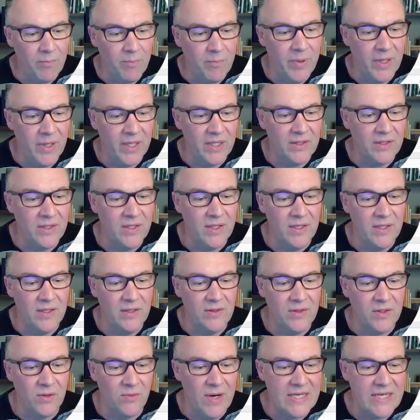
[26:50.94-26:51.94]

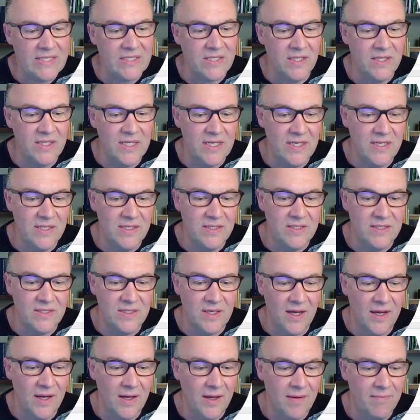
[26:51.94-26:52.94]
the rest of these,
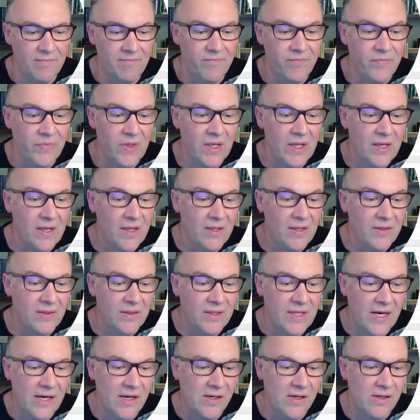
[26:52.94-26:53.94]

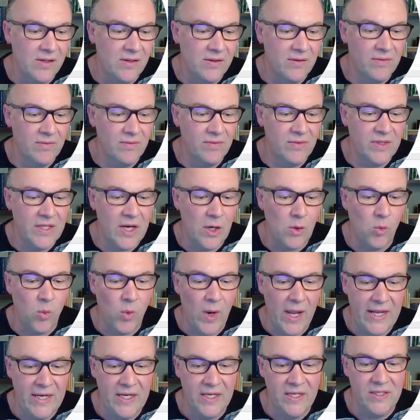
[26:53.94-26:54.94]
they're
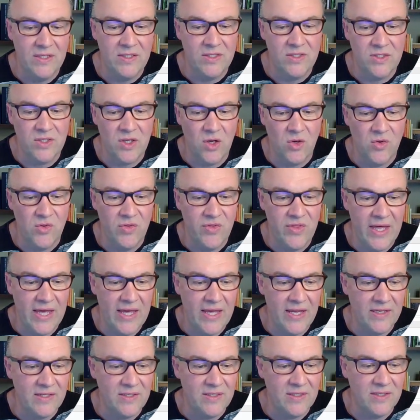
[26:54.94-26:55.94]
weighted so
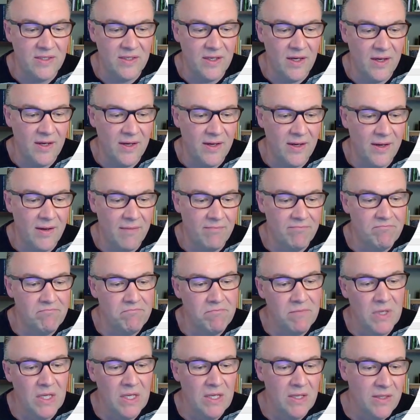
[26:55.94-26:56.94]
that
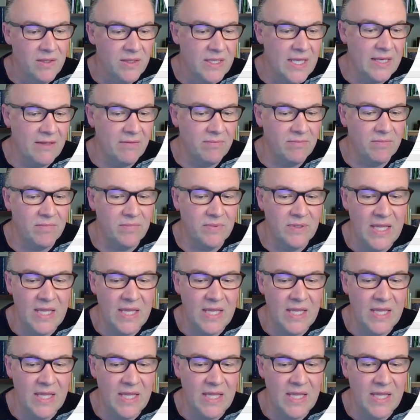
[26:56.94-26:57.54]
they